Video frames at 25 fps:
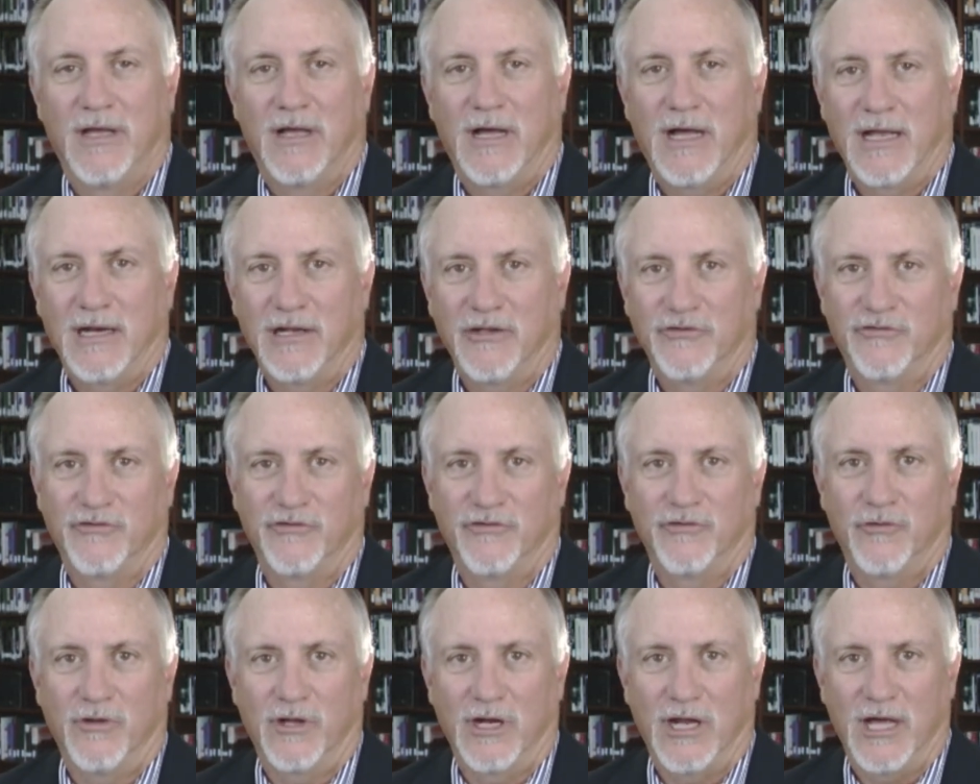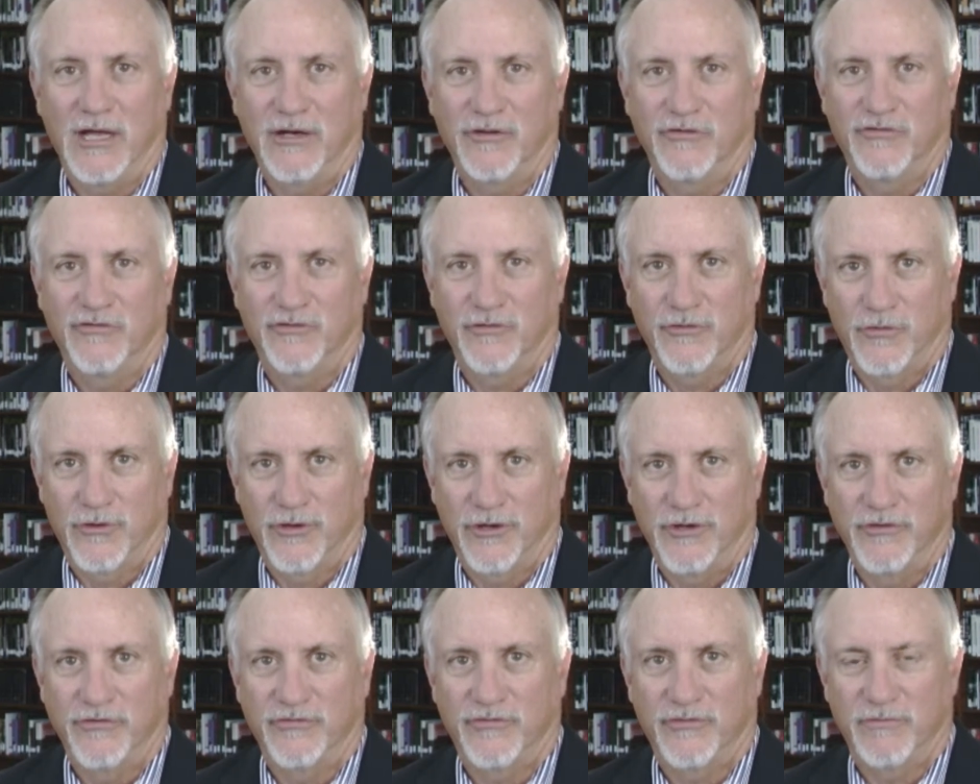I listen to a lot of
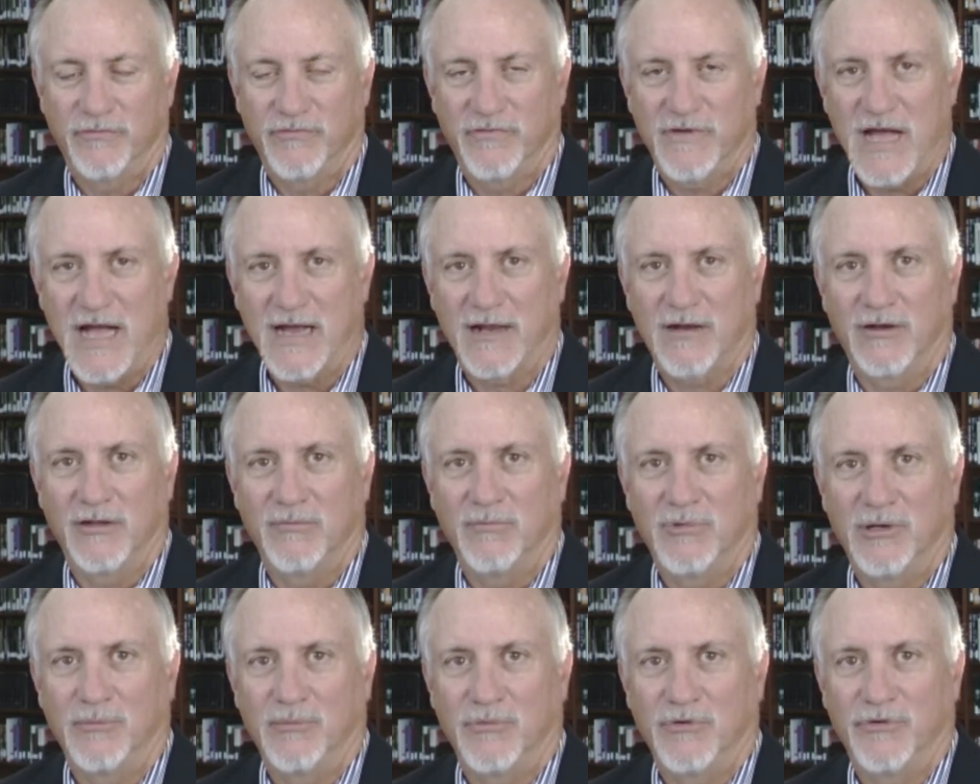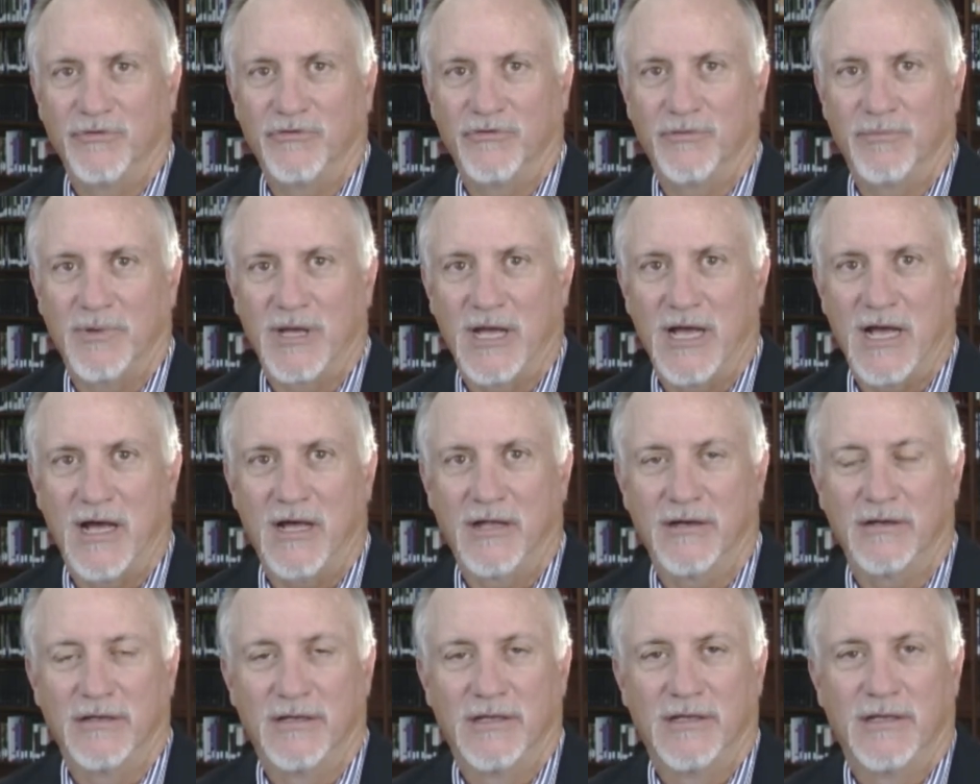stories from faculty members
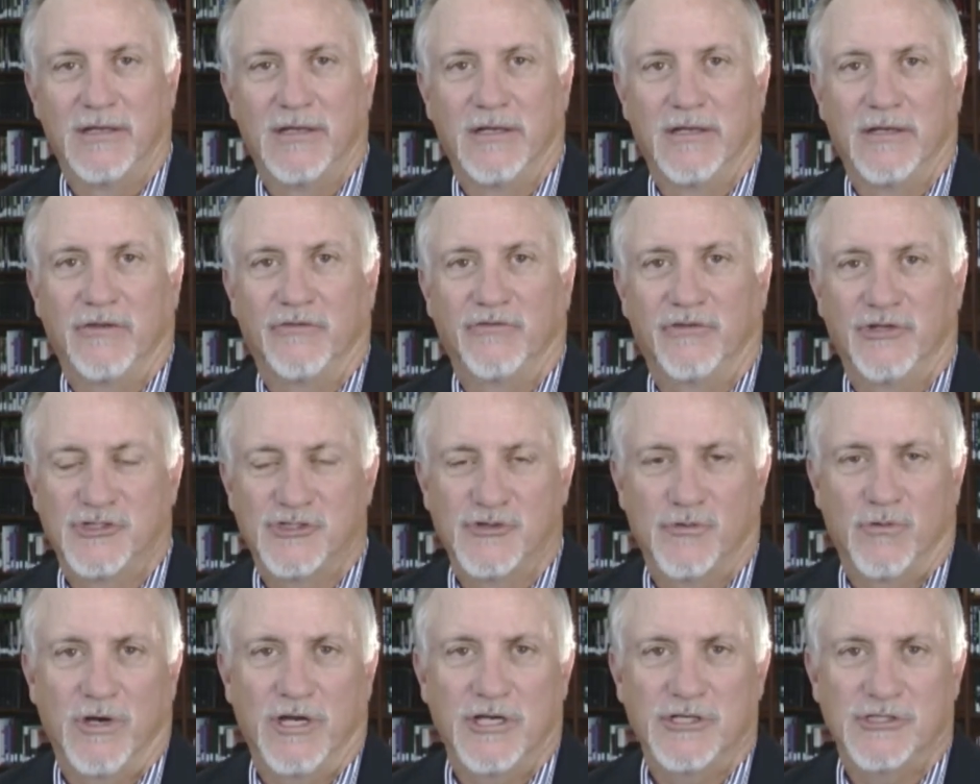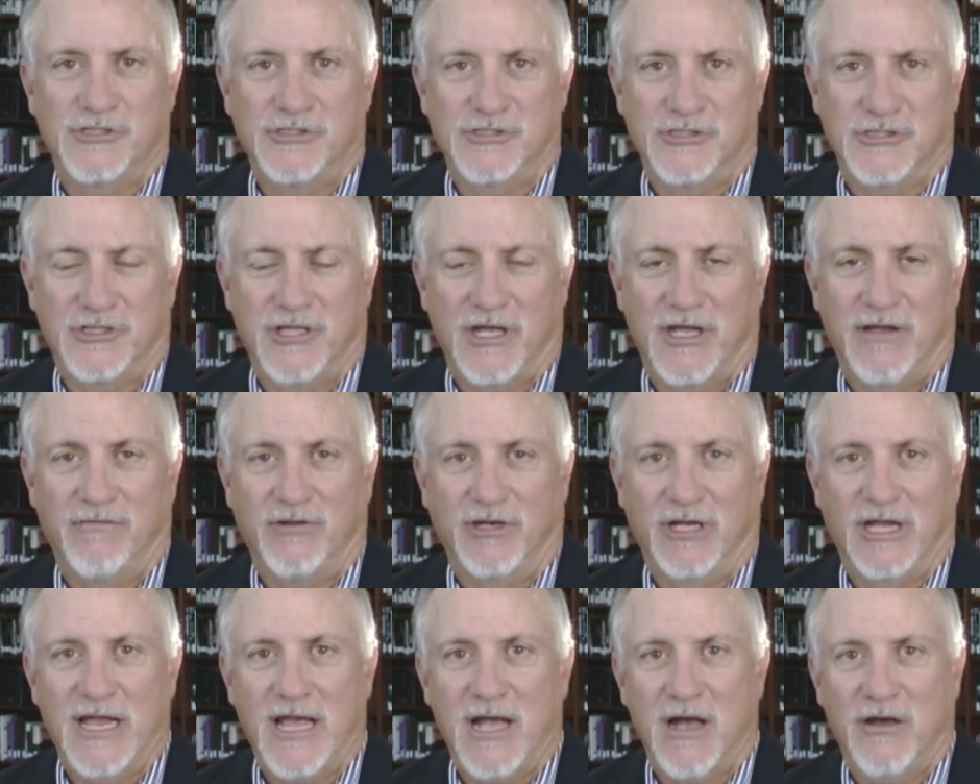about situations that they've
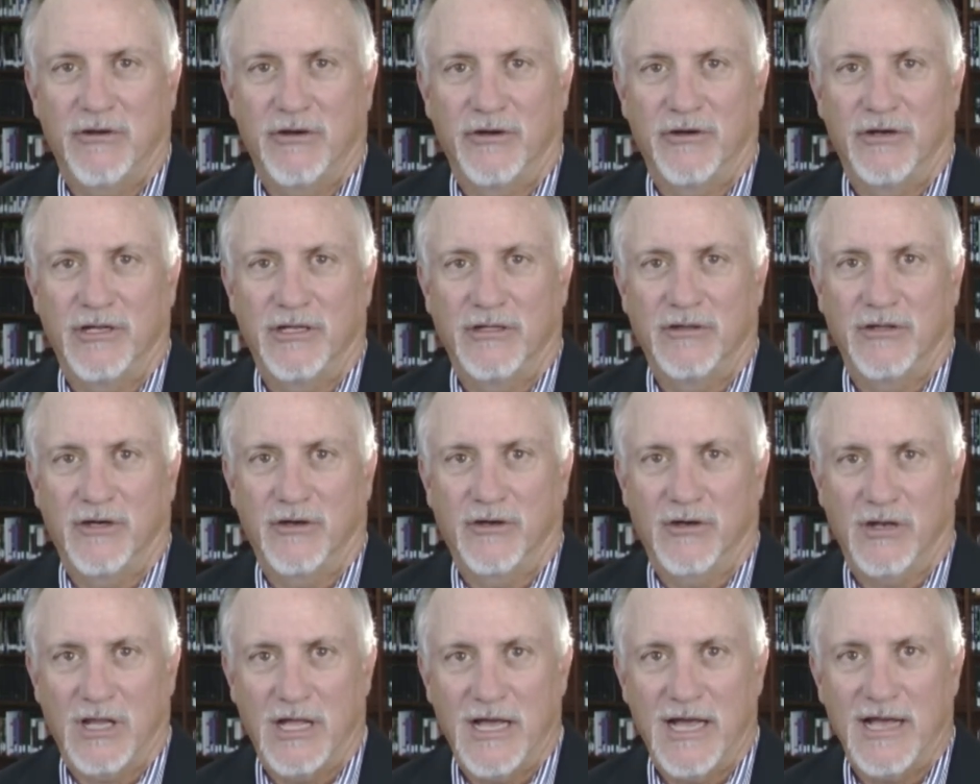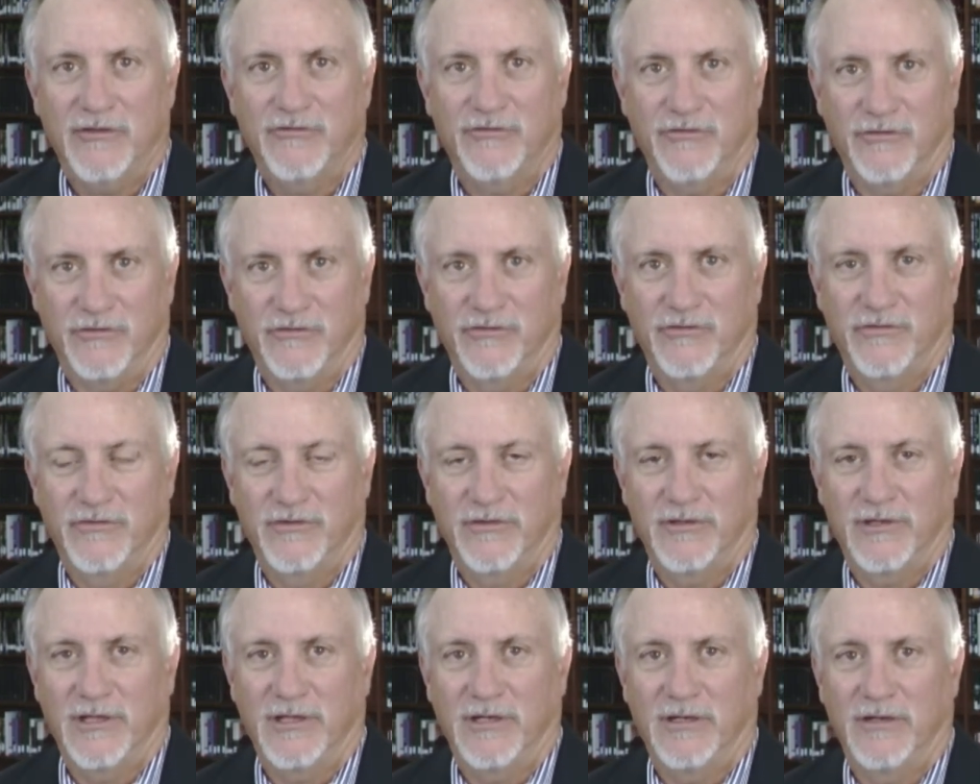encountered in their classes,
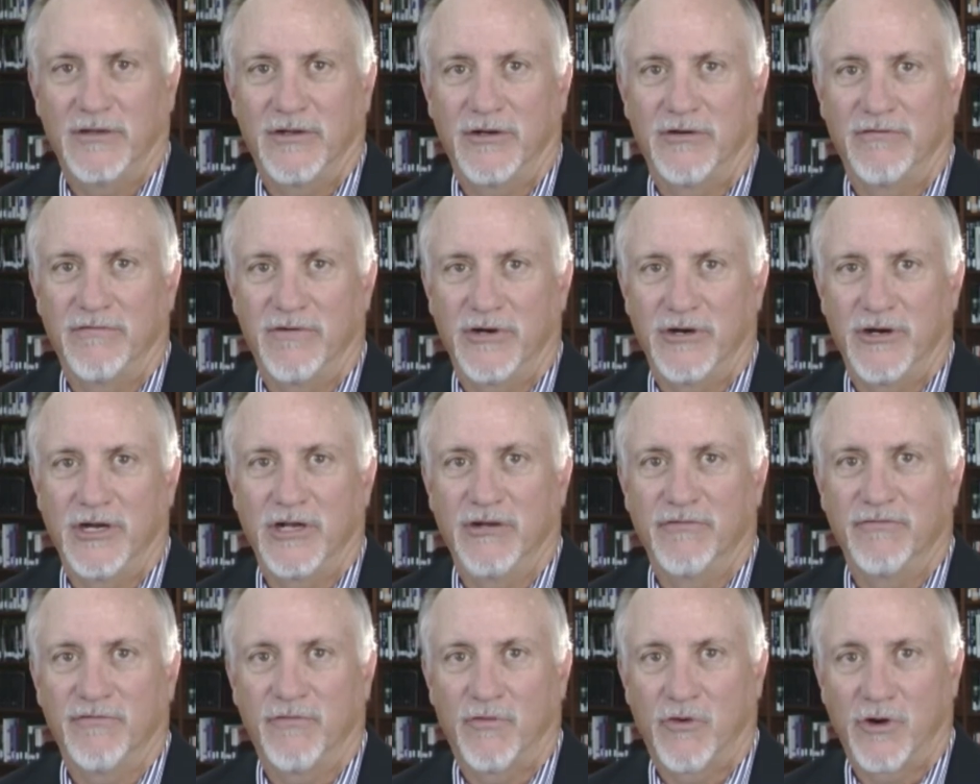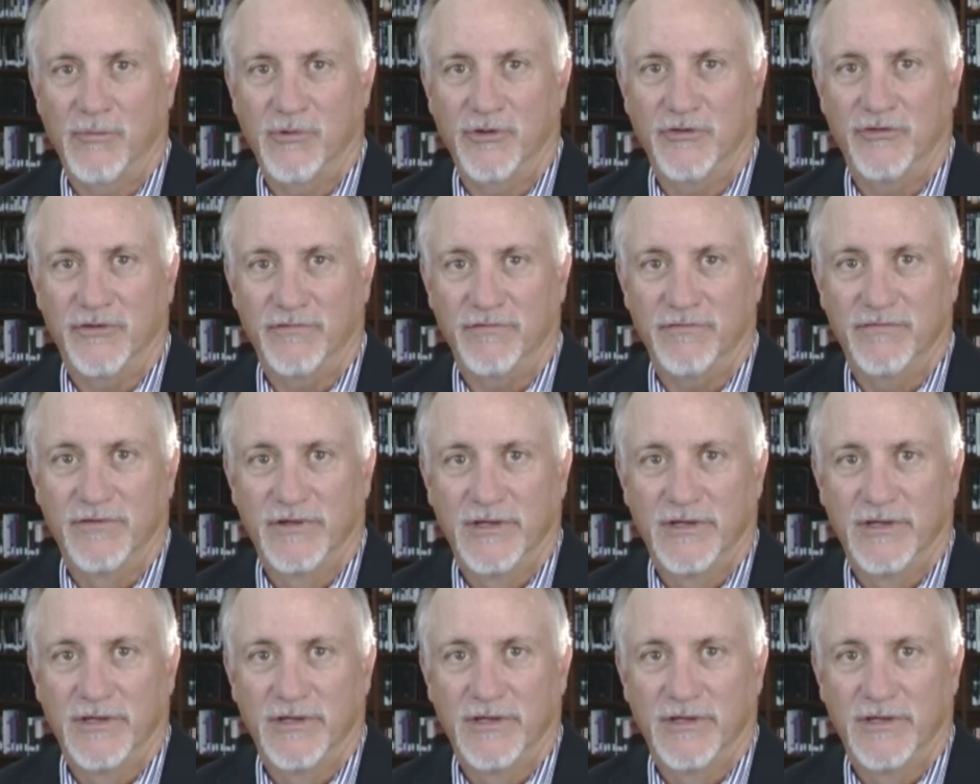and they're very informative.